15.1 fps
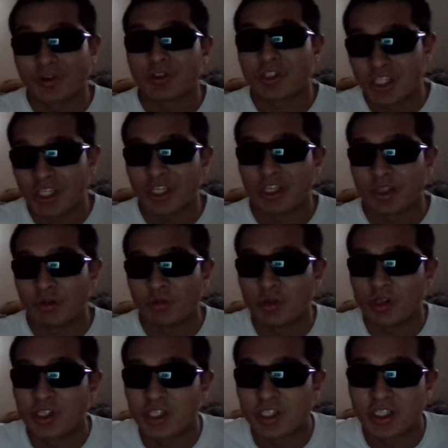13,
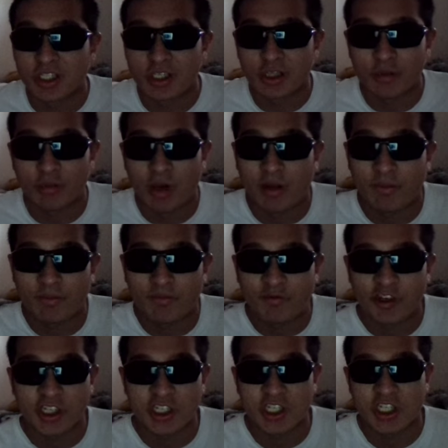which is to my
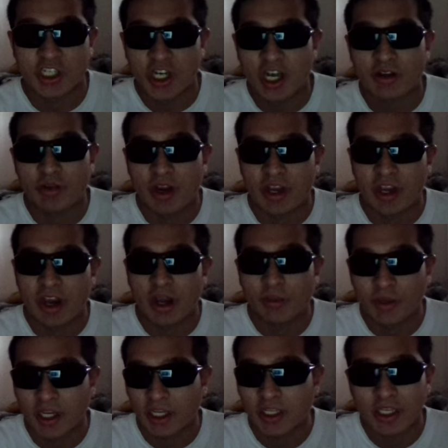freaking shock right now.
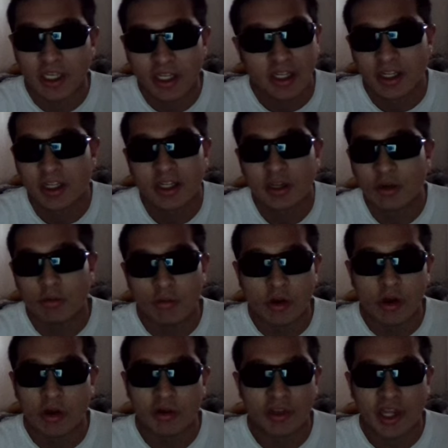I'm like,
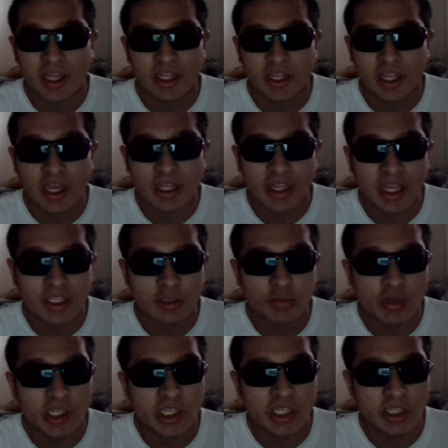whoa, that's
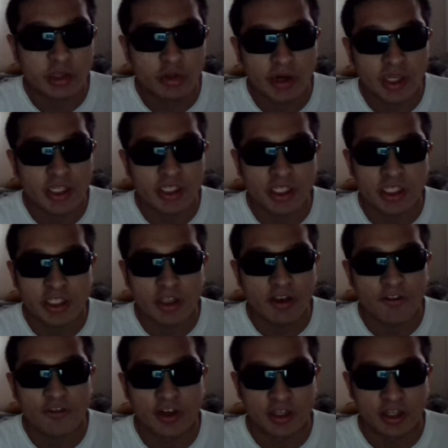pretty crazy
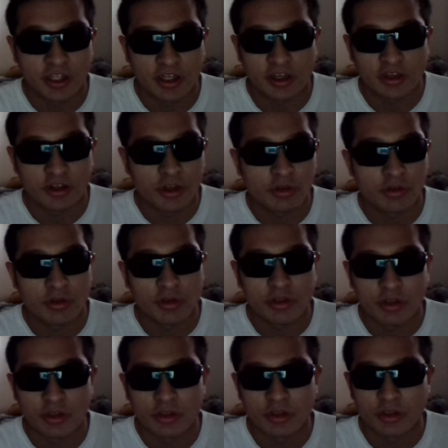stuff right there. No
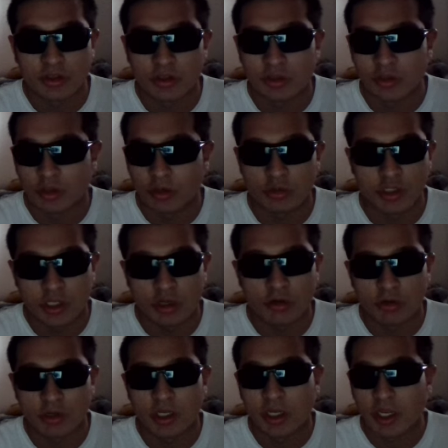
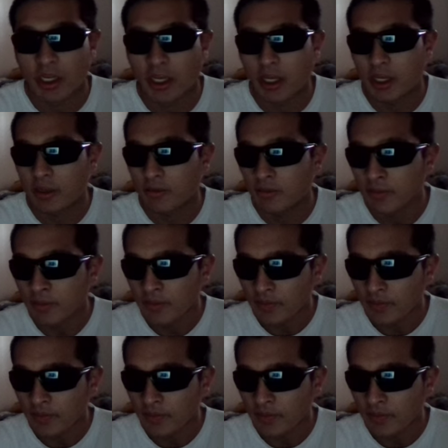joke. And